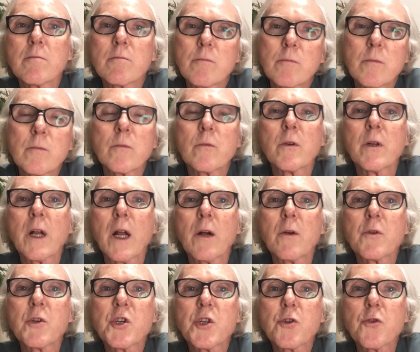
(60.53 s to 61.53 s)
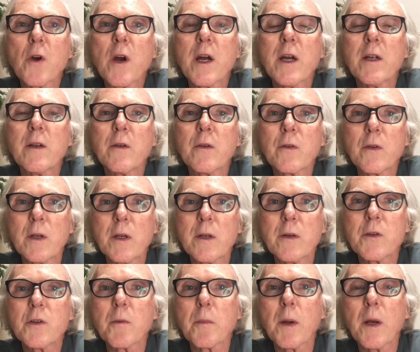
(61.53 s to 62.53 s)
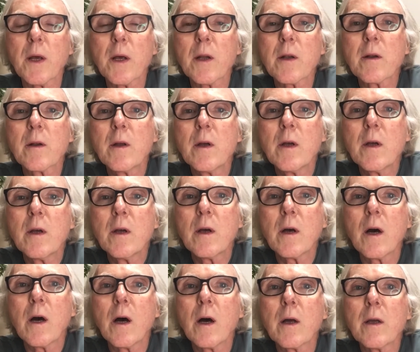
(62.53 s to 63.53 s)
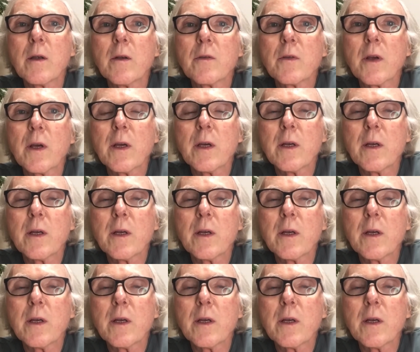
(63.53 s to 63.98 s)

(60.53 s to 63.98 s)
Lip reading: renowned shrines in Japan, Ise